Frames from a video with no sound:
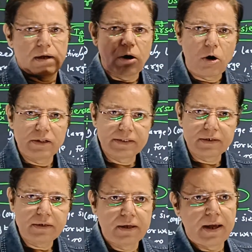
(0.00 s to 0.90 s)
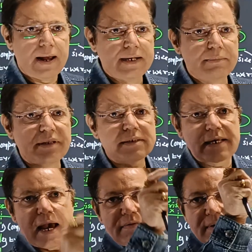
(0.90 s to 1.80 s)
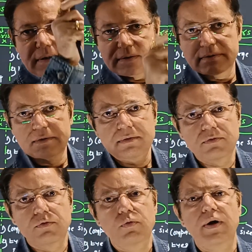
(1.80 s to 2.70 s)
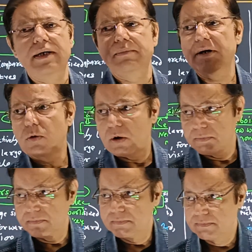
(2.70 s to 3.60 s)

all the animals have a vertebral column.